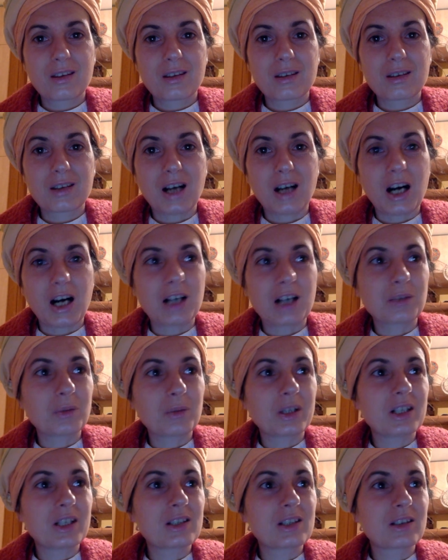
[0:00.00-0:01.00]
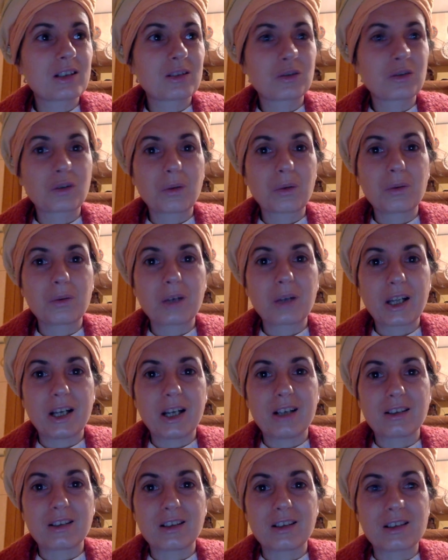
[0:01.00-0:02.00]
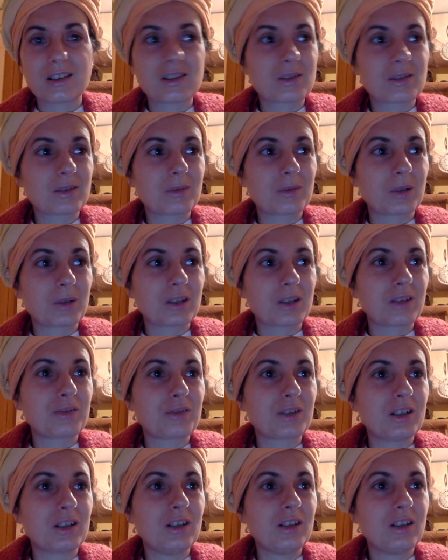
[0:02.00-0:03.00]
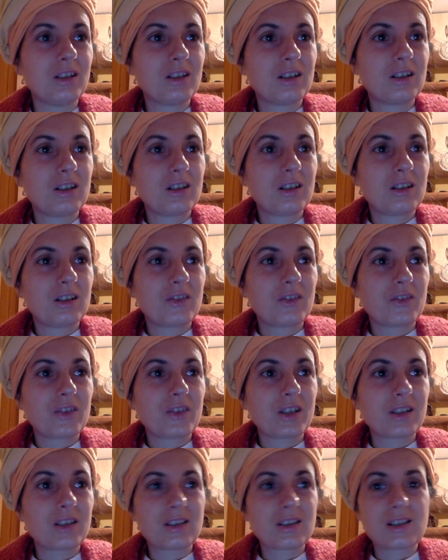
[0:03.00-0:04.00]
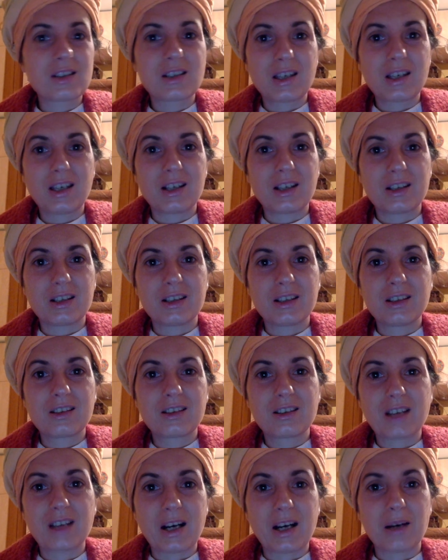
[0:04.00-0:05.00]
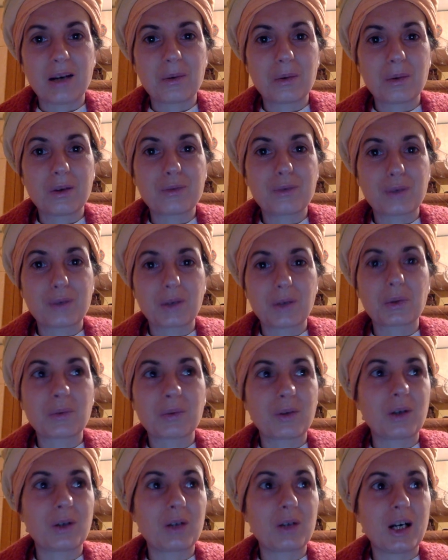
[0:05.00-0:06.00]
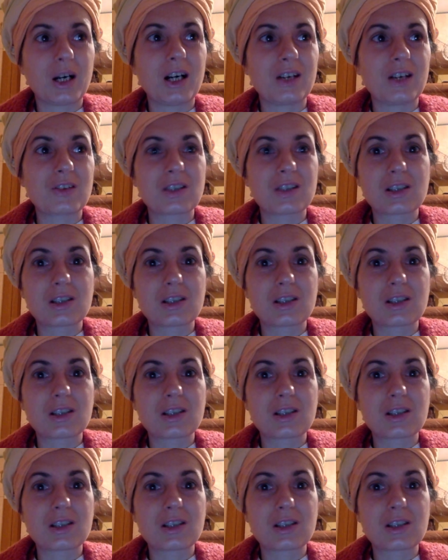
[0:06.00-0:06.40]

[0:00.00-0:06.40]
The hardware is the true reality, is whatever it is here and now in front of our eyes.